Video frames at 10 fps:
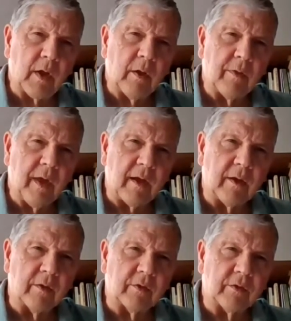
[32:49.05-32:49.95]
that
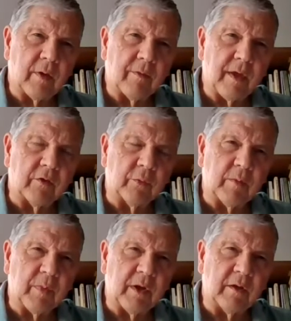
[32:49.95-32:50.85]
is really
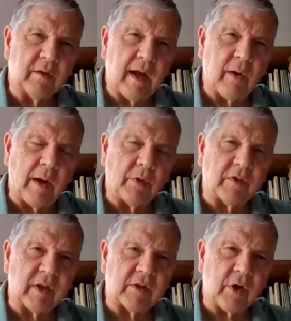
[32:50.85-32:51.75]
being, not, I wouldn't
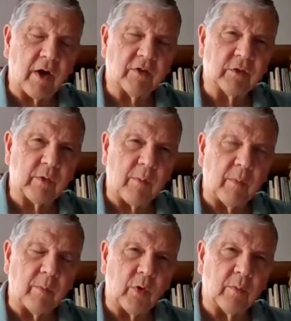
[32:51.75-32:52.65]
say tossed around, but
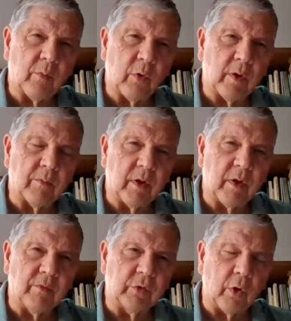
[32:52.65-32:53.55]
more and more
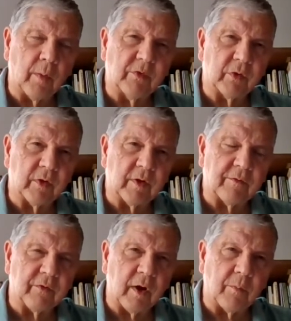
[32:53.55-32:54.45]
absorbed, certainly
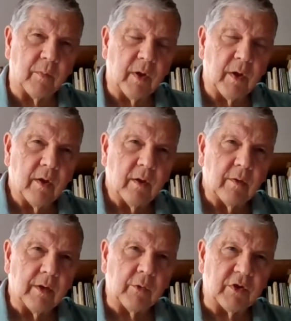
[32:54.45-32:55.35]
from
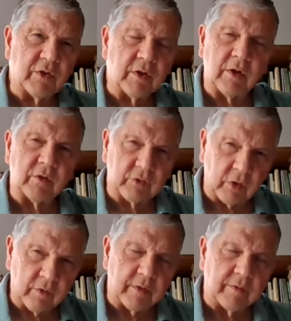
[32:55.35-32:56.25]
the Christian
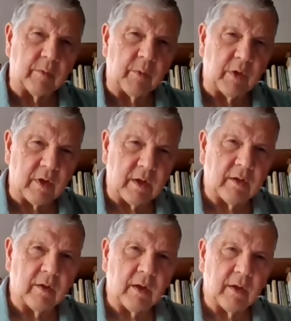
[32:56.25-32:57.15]
conservative
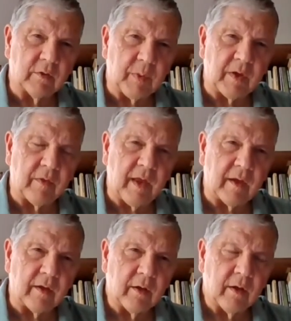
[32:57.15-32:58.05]
community, has been
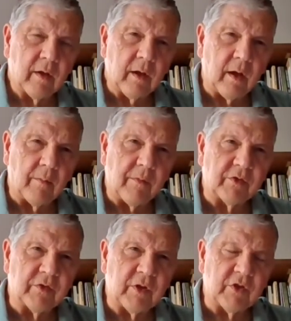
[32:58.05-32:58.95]
that
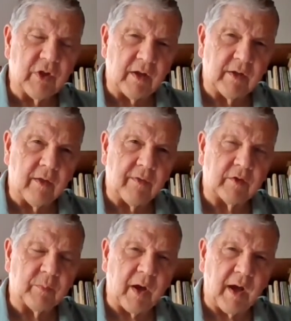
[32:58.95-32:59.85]
there's an agenda
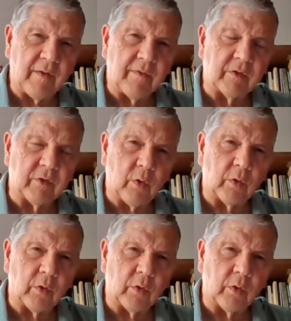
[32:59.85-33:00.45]
that's behind this whole